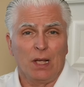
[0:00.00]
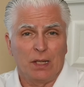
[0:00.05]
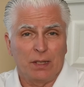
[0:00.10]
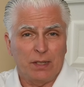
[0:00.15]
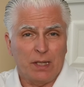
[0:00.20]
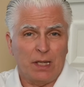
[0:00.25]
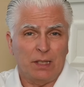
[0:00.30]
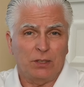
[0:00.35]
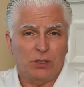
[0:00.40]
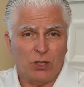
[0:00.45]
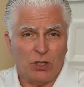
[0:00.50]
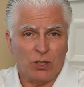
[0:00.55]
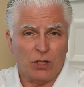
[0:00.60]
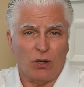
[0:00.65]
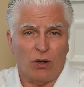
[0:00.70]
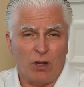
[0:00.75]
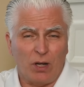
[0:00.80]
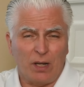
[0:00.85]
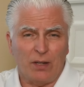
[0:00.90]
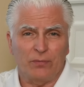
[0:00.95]
they took
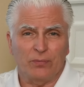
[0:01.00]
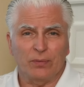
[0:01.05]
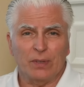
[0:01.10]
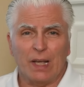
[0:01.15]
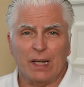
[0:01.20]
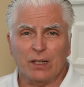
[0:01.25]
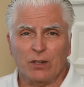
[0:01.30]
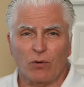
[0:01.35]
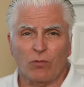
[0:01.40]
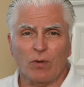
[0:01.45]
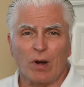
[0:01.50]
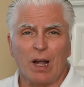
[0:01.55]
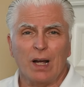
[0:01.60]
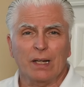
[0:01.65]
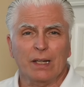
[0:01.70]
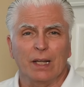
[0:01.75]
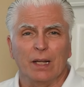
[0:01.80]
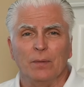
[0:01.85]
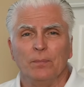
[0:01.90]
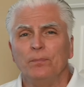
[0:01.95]
off like a
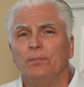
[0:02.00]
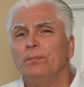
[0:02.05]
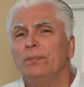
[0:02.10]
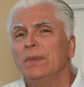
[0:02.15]
rocket.